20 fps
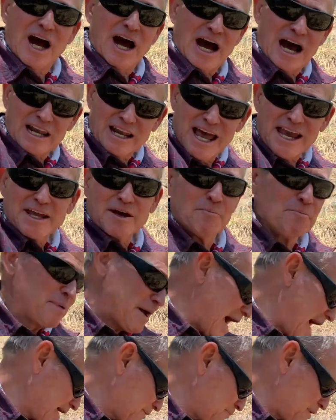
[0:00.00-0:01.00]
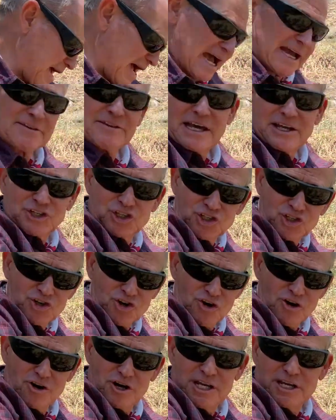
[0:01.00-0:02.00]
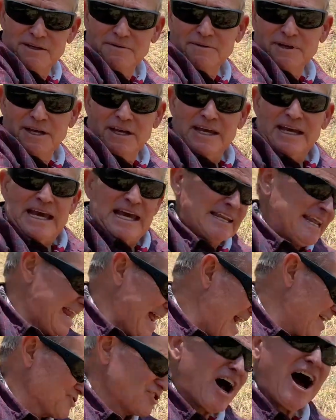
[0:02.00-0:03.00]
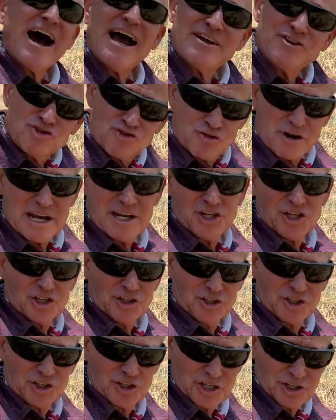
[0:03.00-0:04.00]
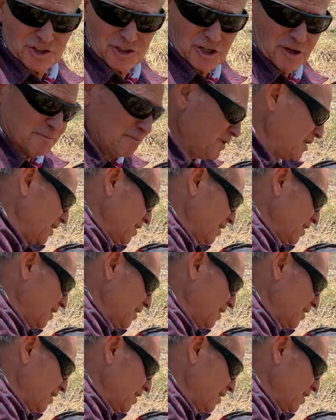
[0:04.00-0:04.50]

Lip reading: I like a backpack that's sturdy and that has a hydration system,